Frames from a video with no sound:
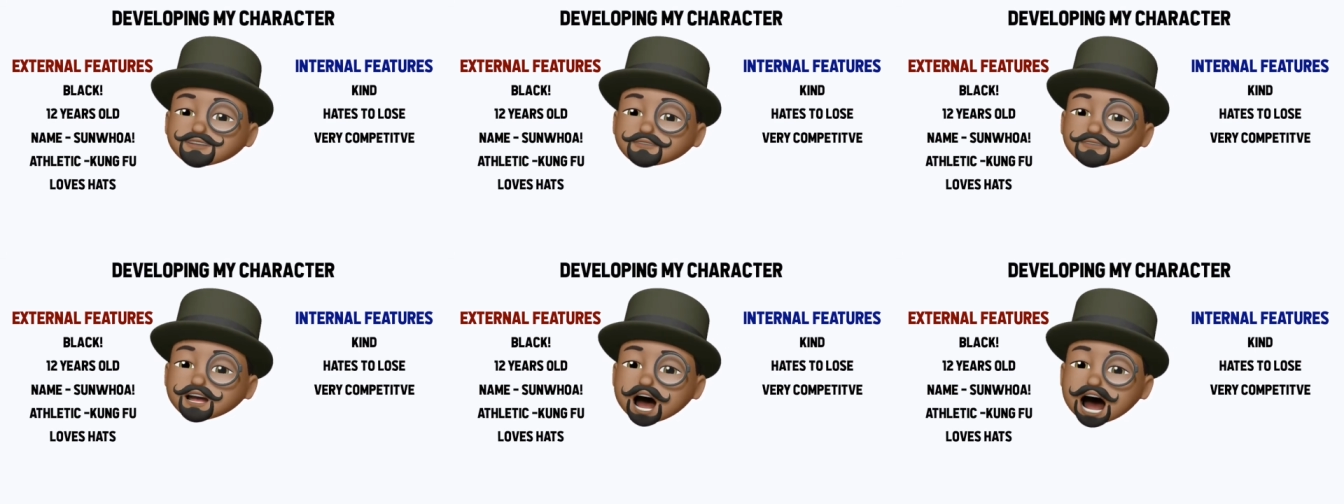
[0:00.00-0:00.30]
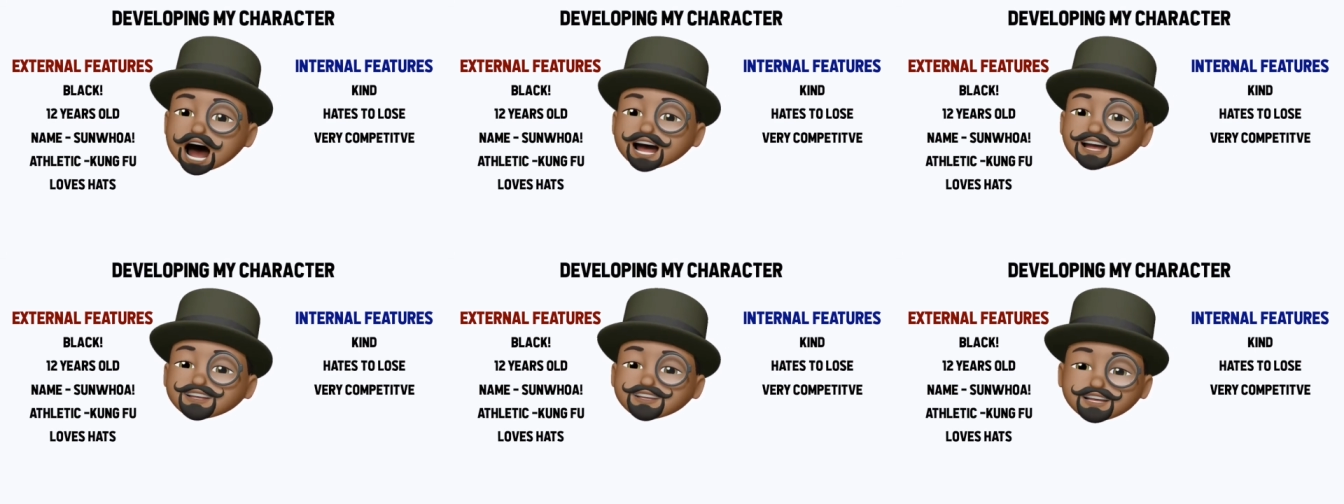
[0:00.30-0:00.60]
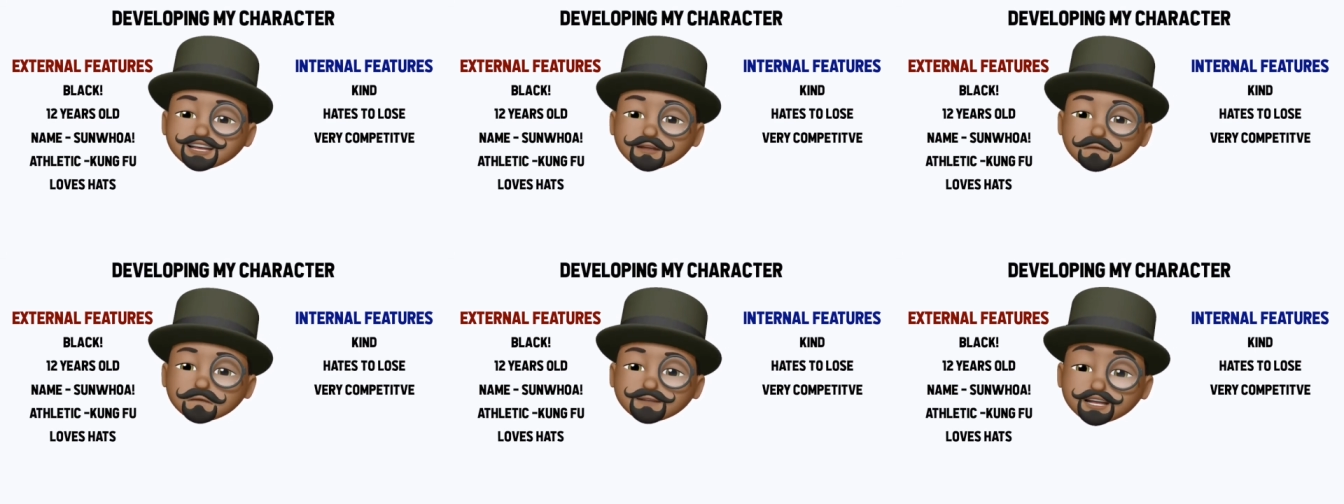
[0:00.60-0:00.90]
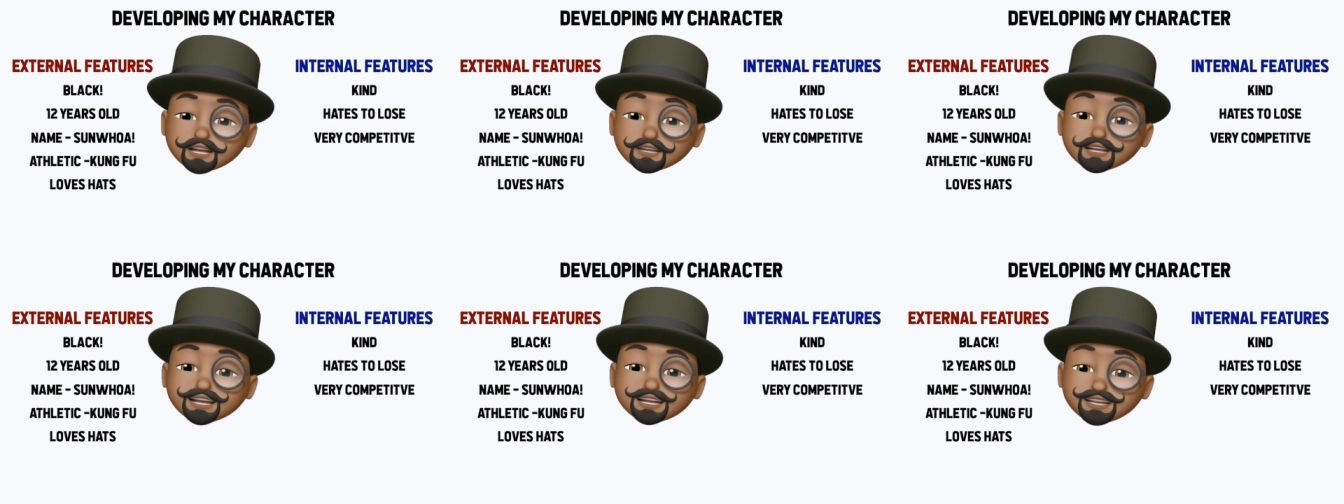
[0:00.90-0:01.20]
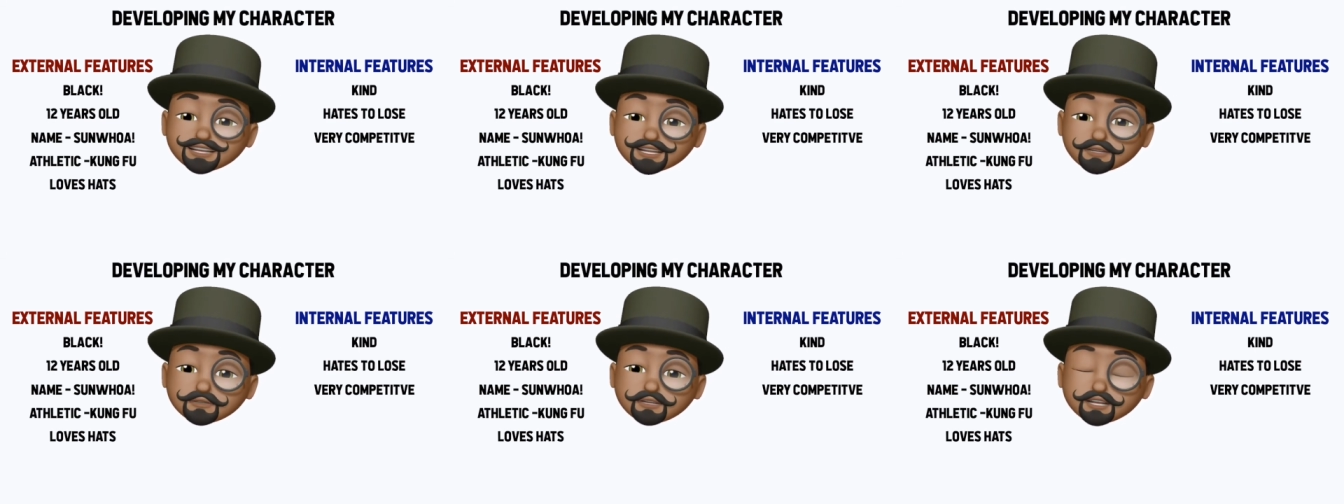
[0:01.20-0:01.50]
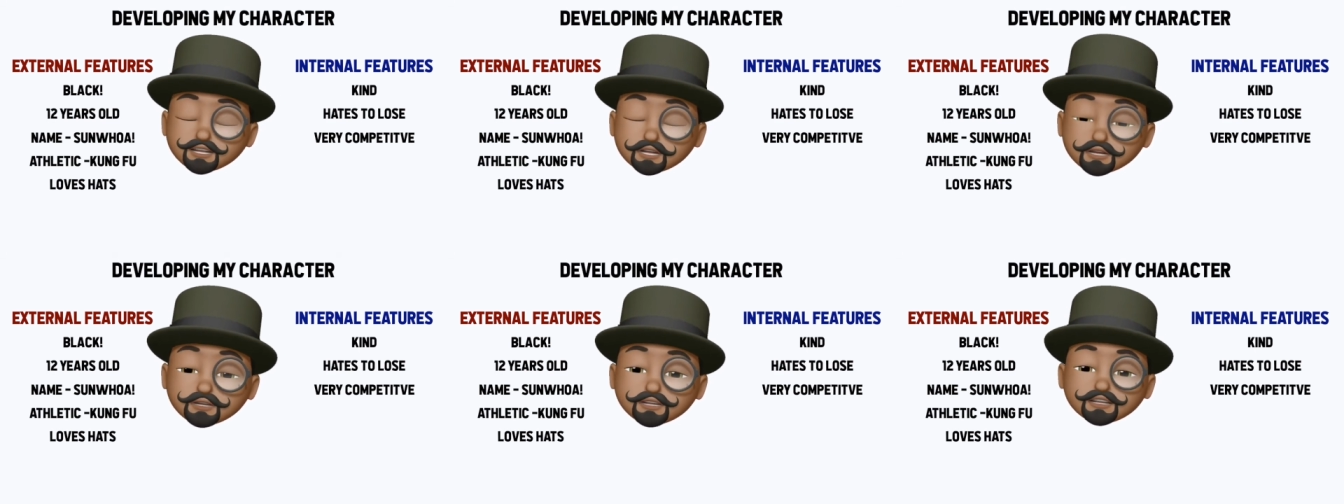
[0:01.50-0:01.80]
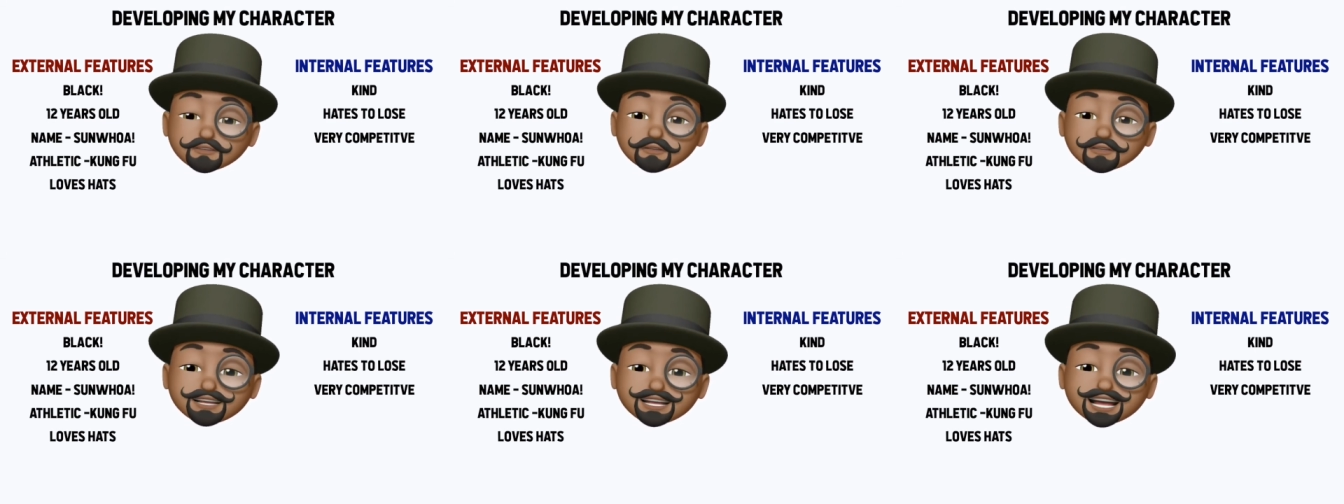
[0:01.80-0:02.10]
we're actually building someone who is
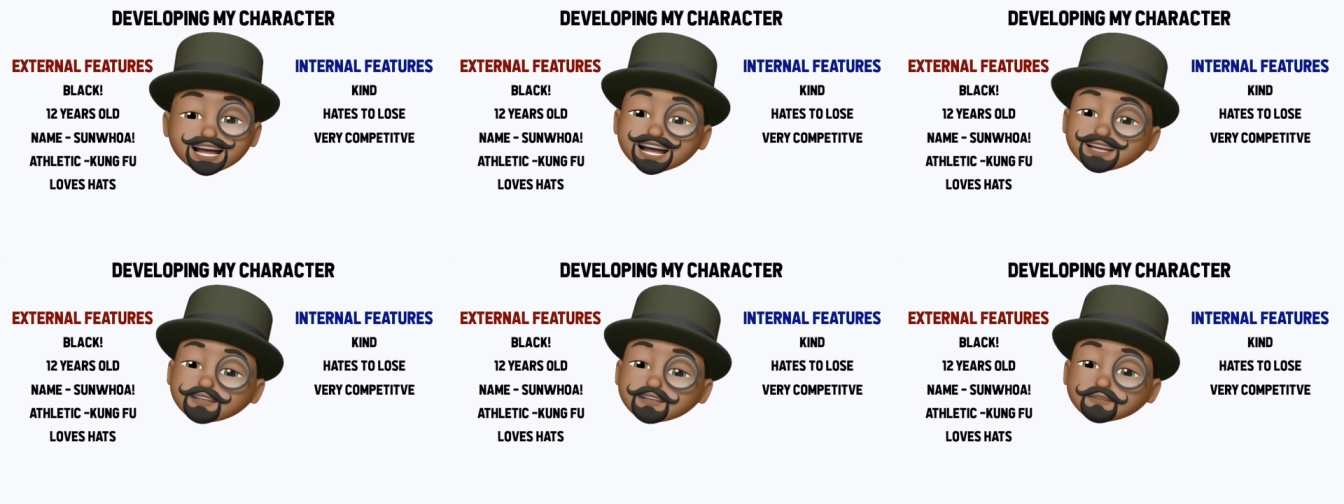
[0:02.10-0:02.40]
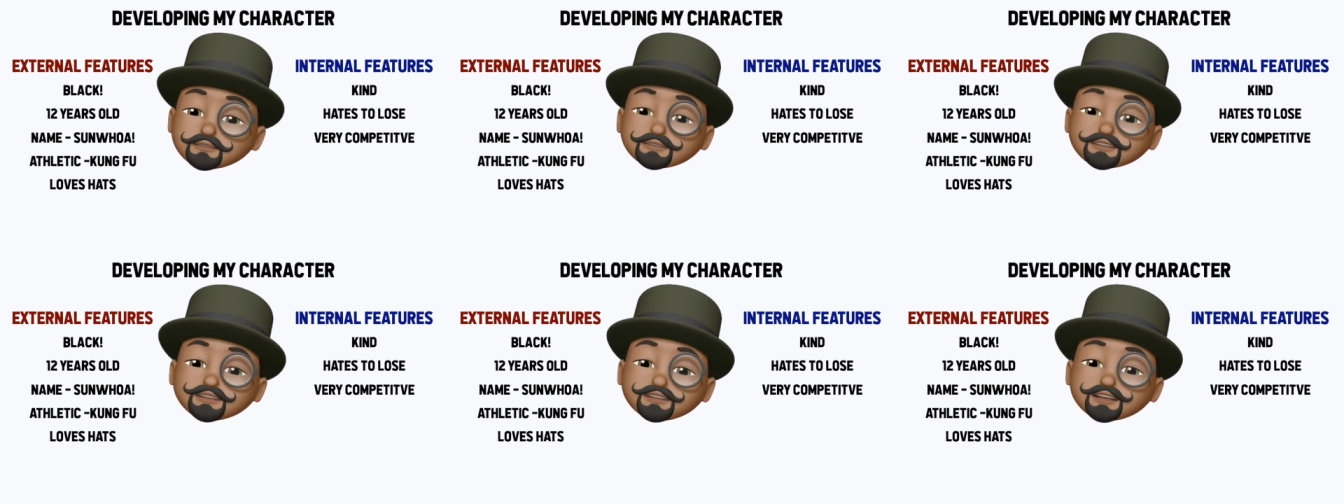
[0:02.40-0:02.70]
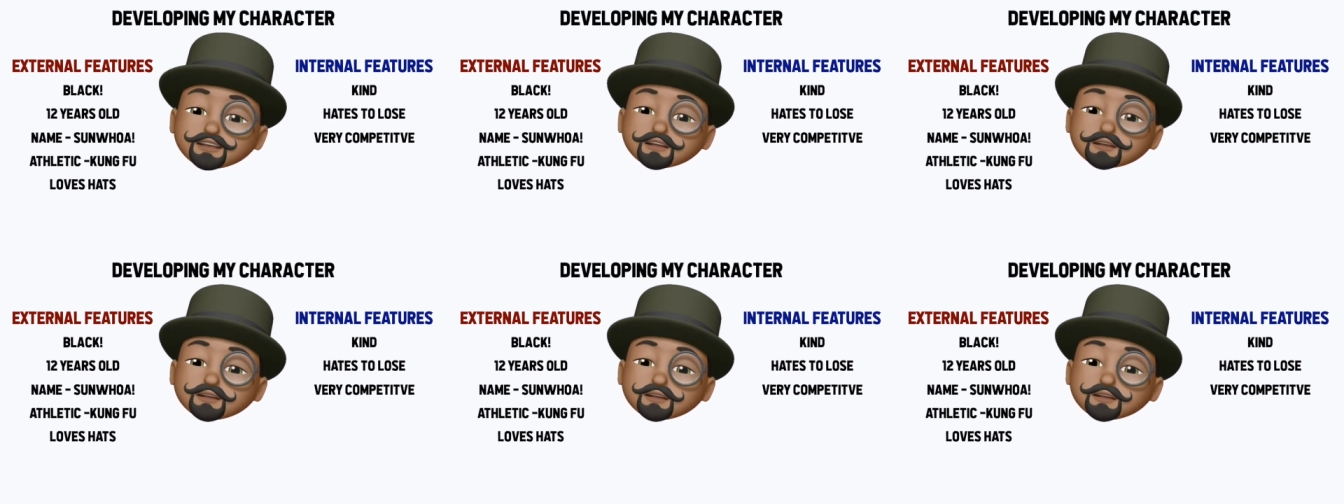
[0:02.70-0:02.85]
believable.